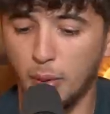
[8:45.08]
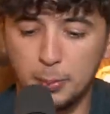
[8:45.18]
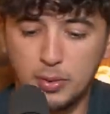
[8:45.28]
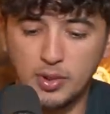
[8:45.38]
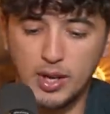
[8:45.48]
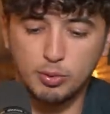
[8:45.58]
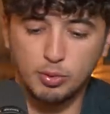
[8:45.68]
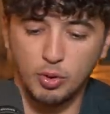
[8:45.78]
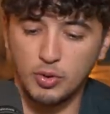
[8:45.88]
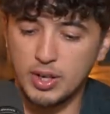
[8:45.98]
Bob Lazar's
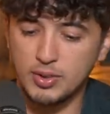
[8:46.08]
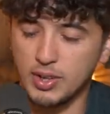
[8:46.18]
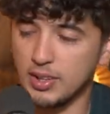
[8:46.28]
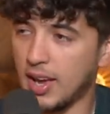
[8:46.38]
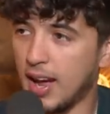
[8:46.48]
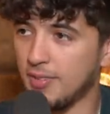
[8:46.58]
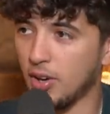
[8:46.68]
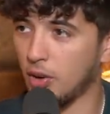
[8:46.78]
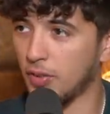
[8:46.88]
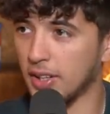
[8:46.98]
story is that they have it
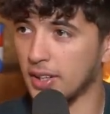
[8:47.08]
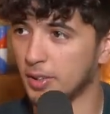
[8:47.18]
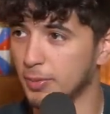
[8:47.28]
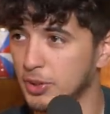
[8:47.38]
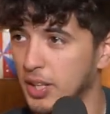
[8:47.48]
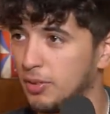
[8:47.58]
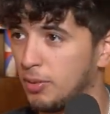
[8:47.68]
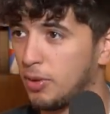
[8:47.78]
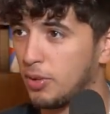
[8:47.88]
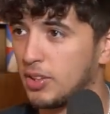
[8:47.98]
already and they've been trying to
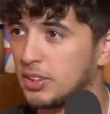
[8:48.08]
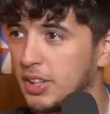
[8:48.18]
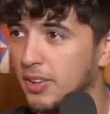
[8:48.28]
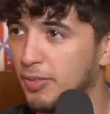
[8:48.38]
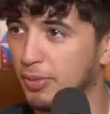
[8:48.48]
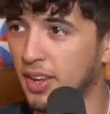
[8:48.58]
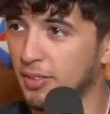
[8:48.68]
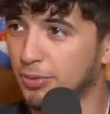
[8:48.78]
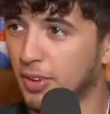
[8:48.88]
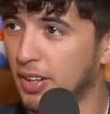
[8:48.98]
reverse engineer it for
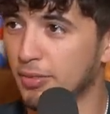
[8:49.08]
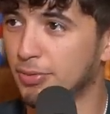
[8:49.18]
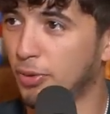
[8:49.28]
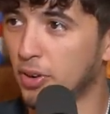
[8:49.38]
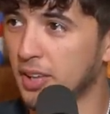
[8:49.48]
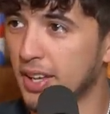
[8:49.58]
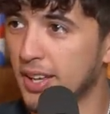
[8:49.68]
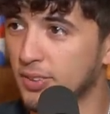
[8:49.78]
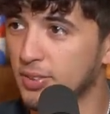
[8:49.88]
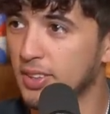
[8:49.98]
like fucking 40
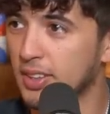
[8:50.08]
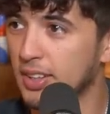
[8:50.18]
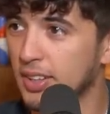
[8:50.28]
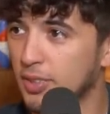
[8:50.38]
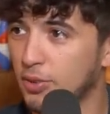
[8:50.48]
years. Yeah.